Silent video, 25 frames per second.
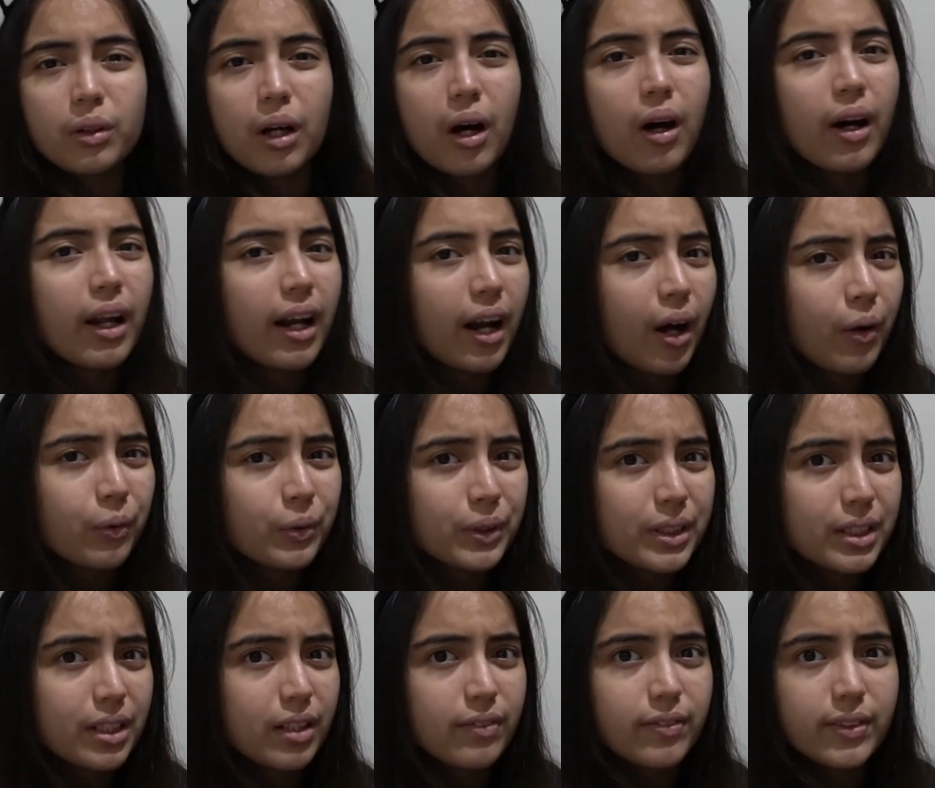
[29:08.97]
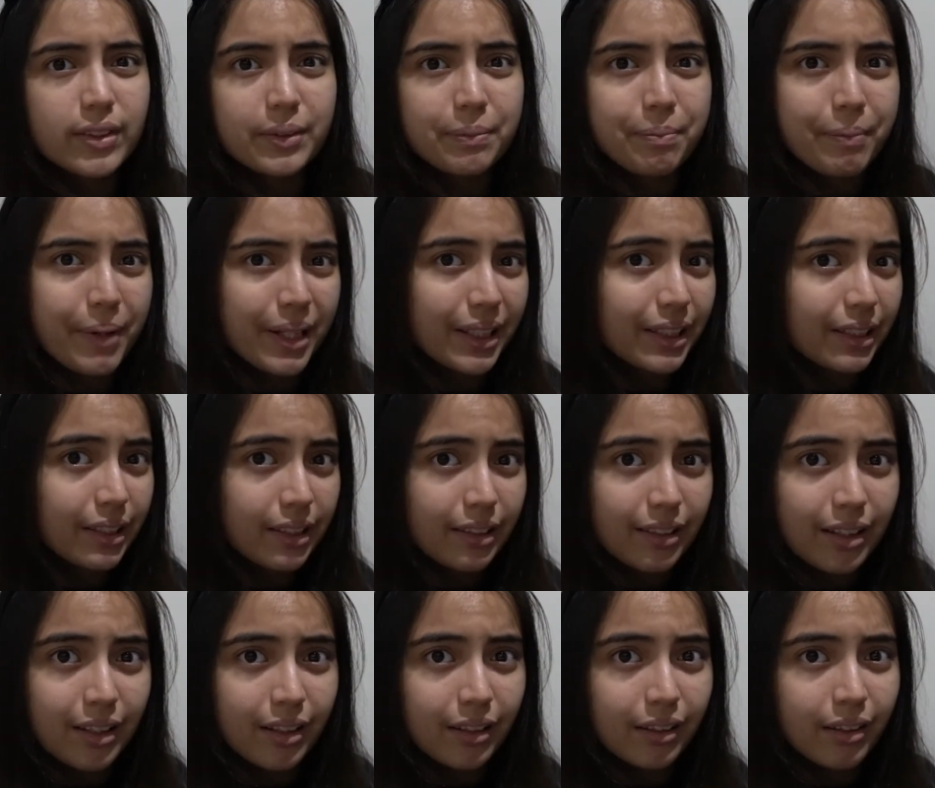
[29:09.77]
at ourselves as better
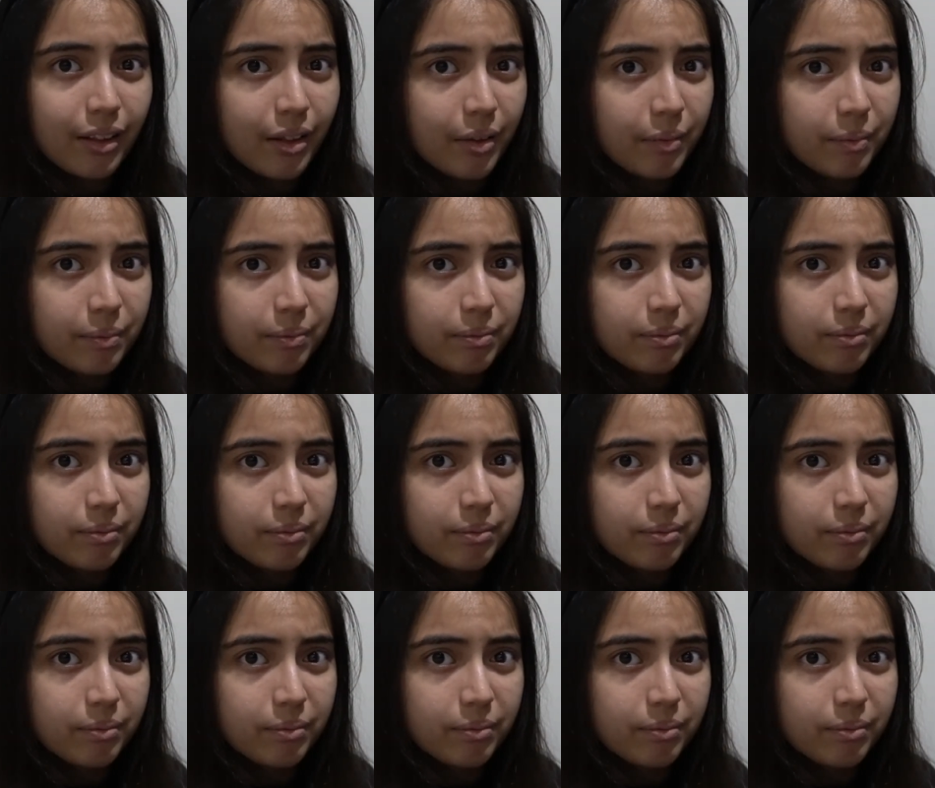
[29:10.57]
than them.